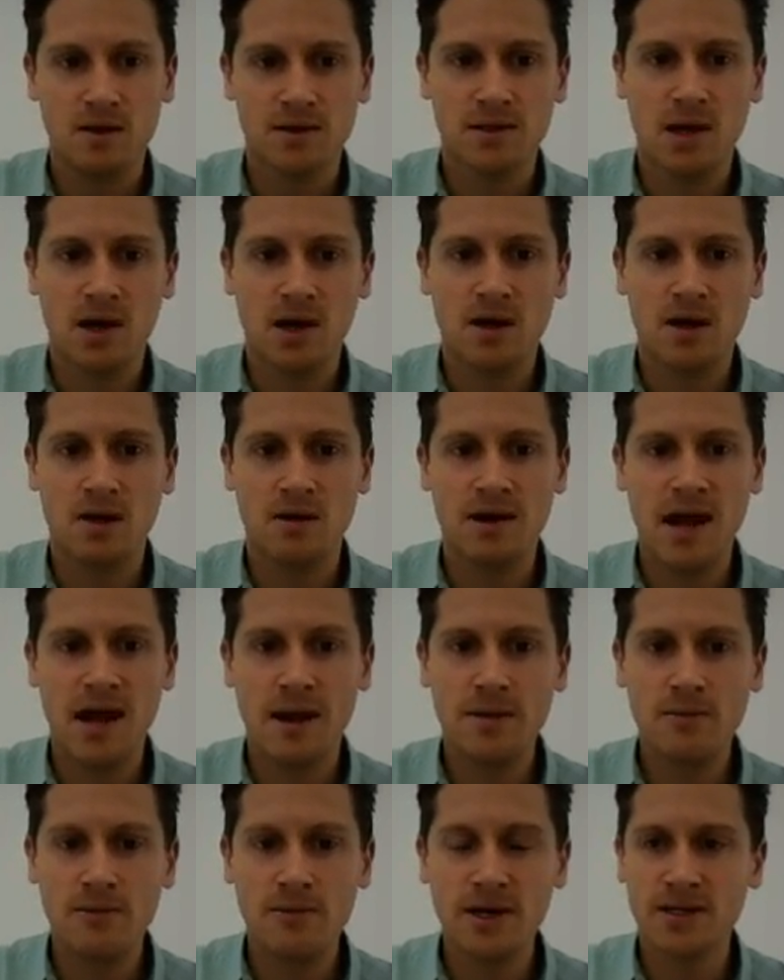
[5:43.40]
So
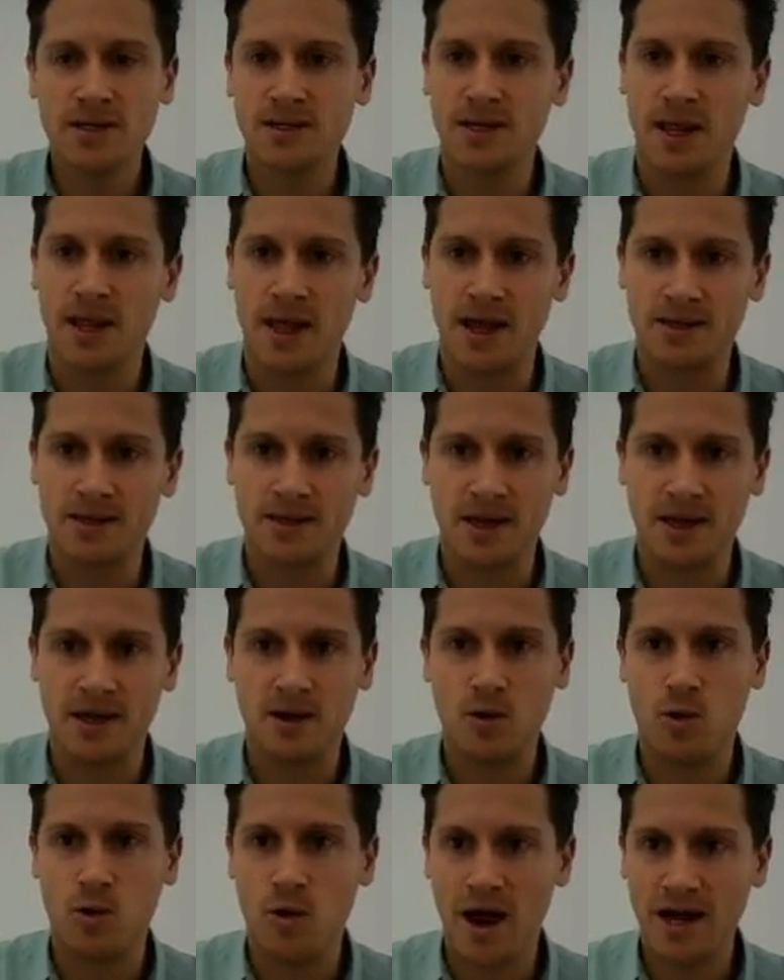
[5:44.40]
now we want to select the
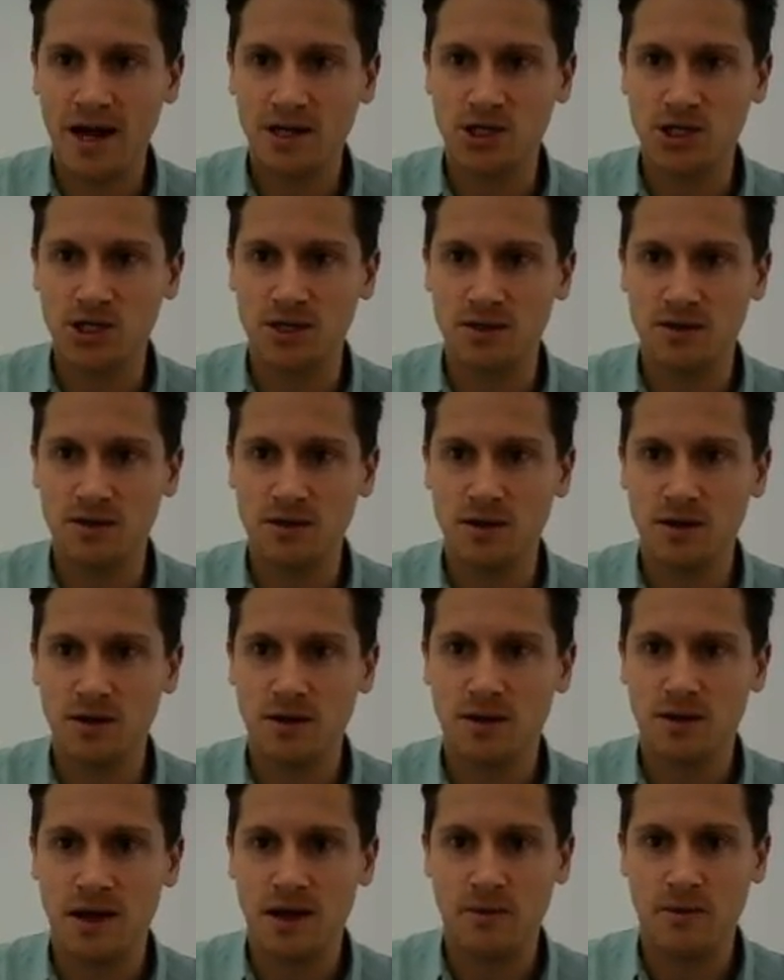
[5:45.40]
equation
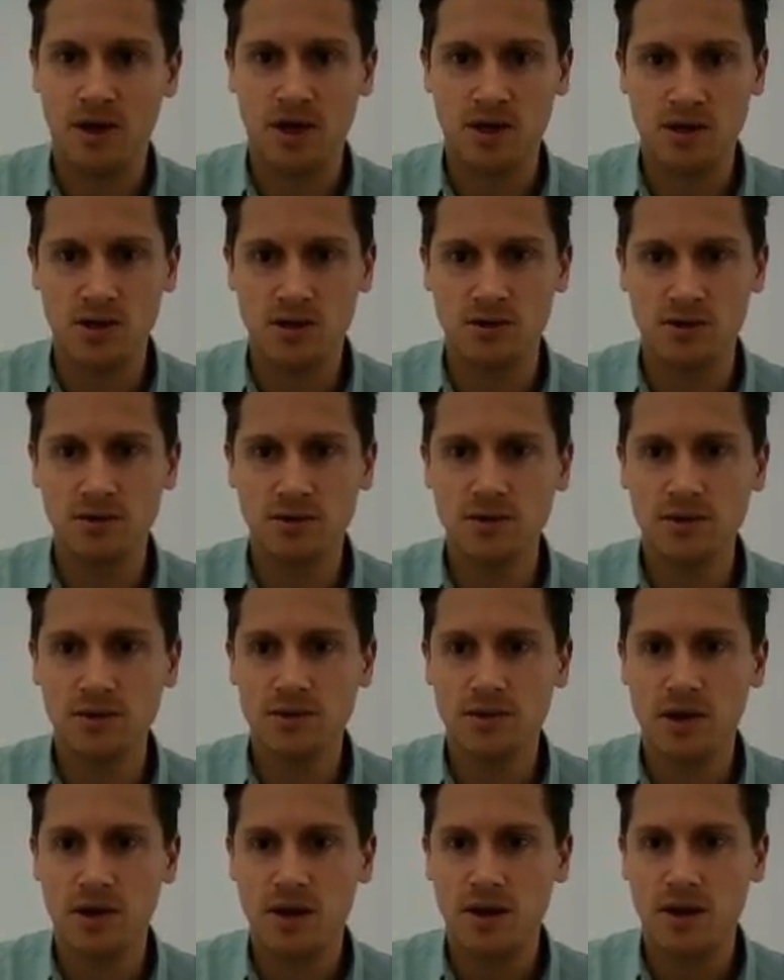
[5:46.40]
that we can
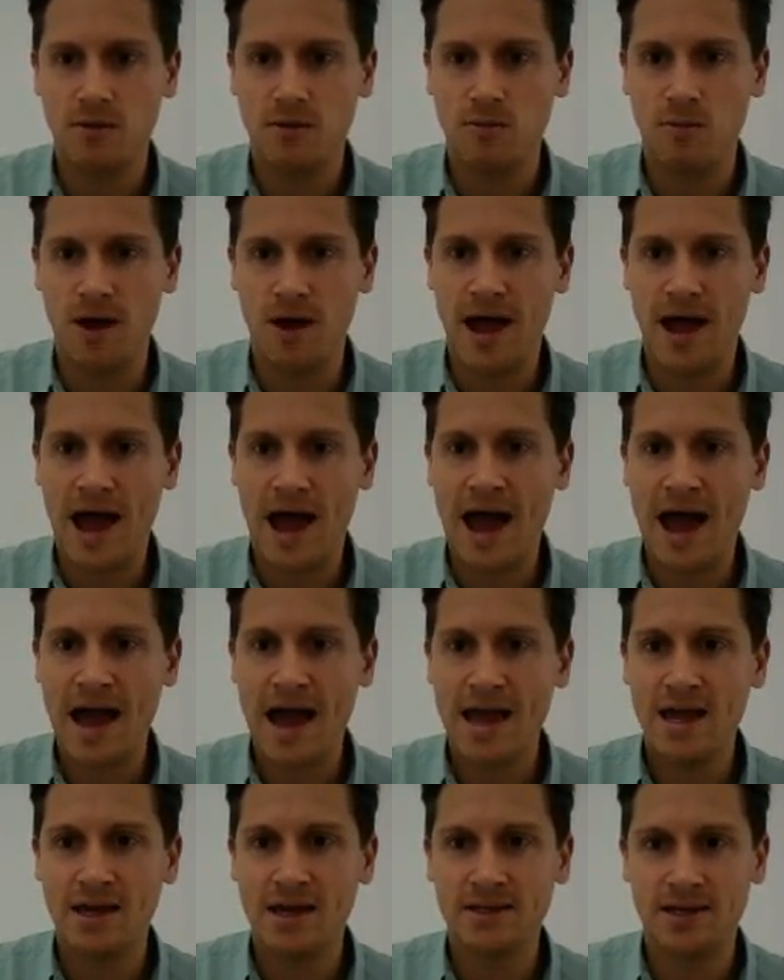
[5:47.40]
use where
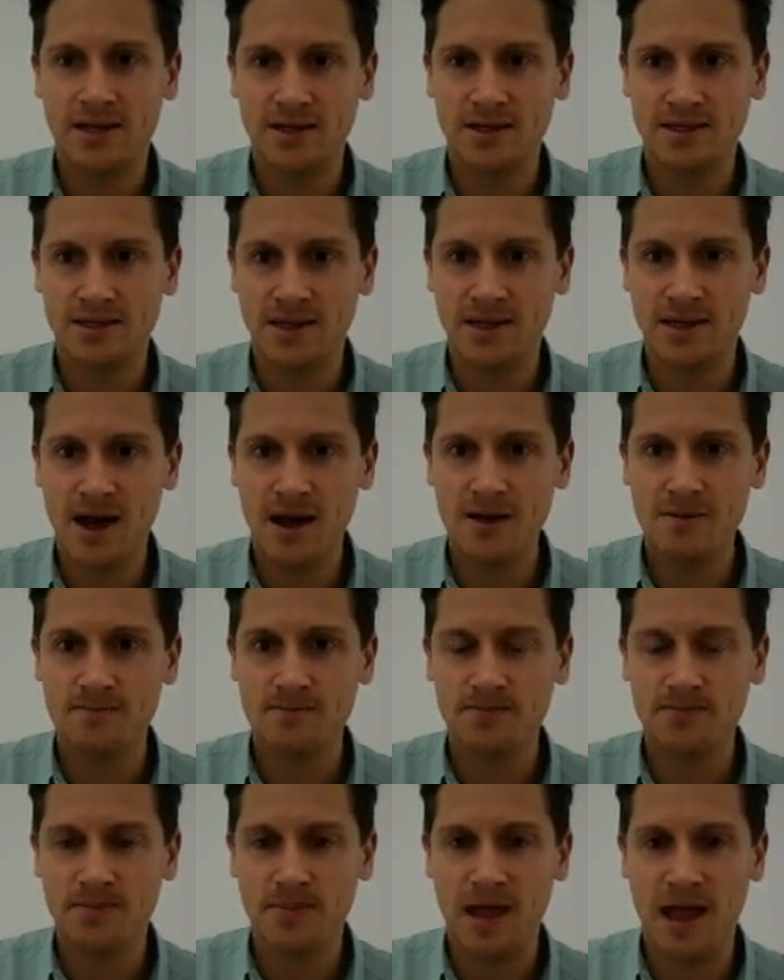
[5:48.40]
A is at the start
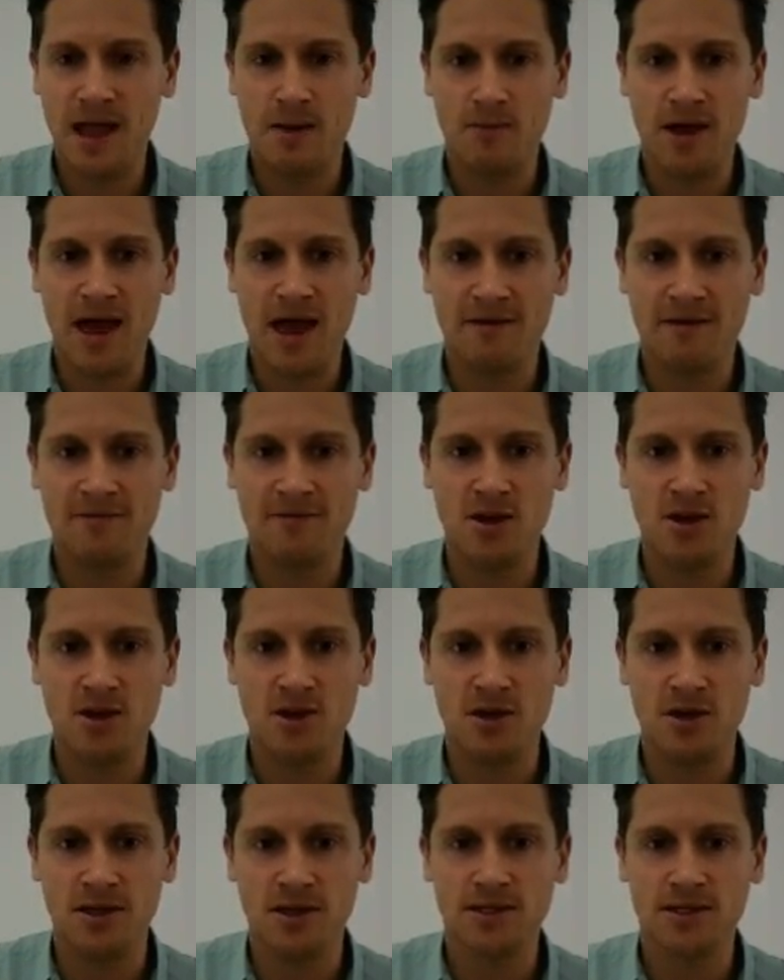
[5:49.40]
and we have the
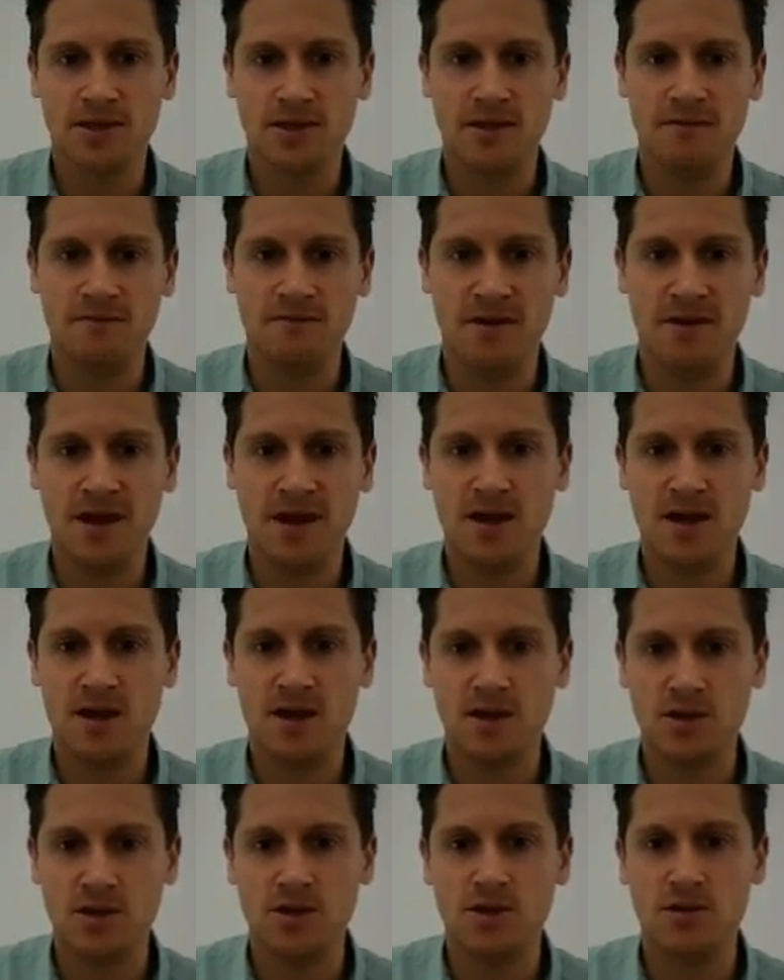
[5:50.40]
units V,
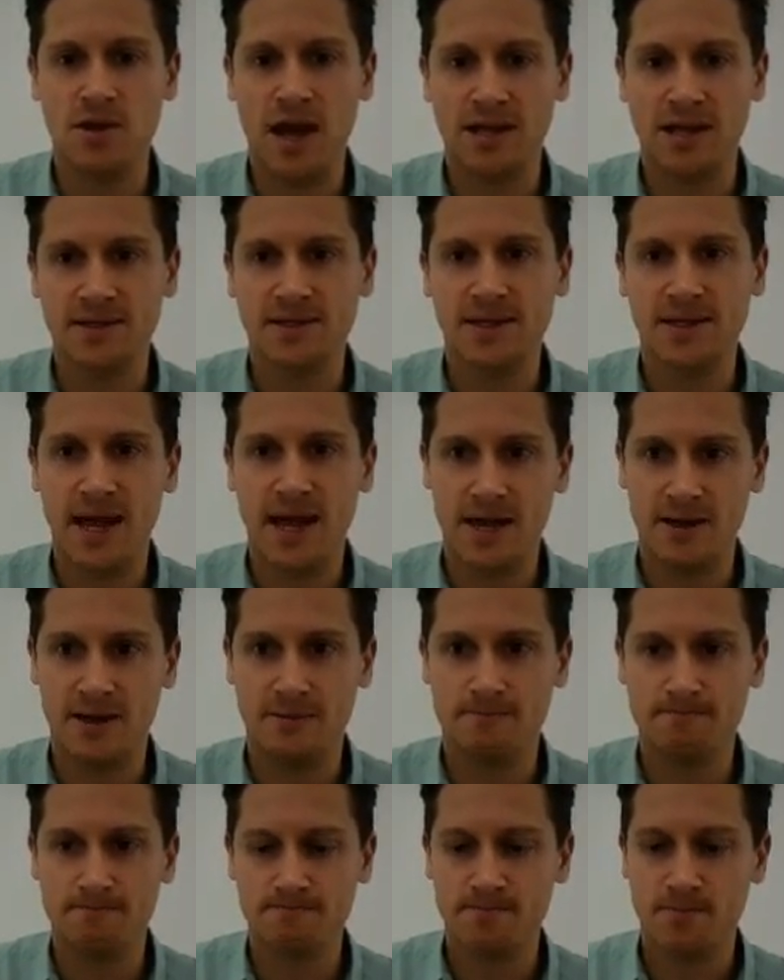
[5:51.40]
U, and
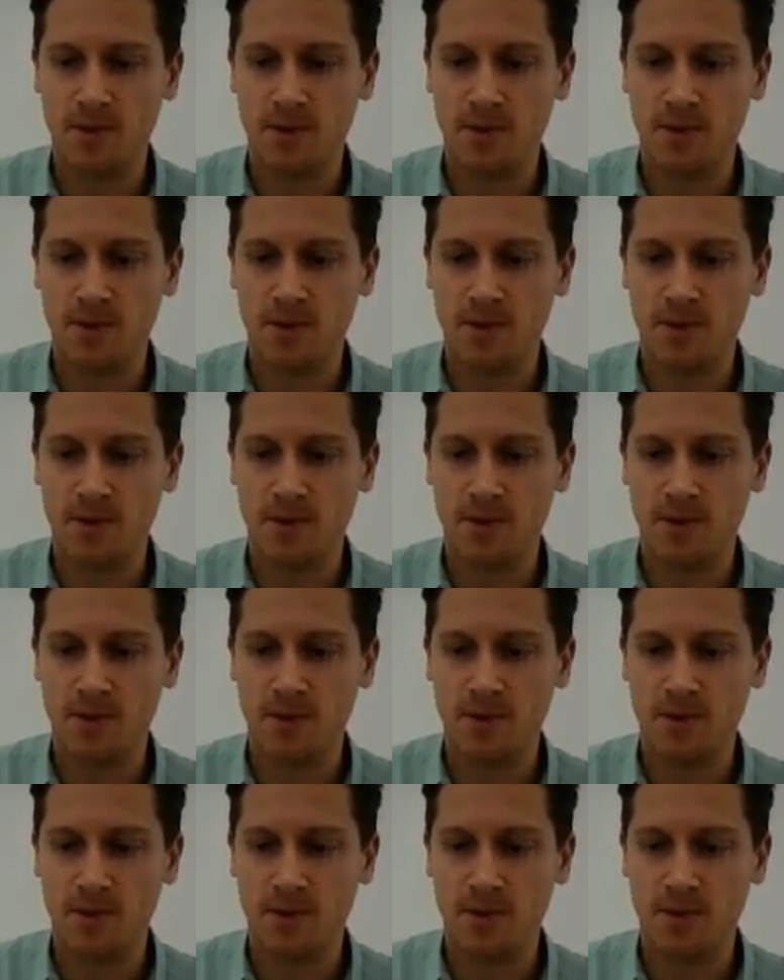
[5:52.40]
T.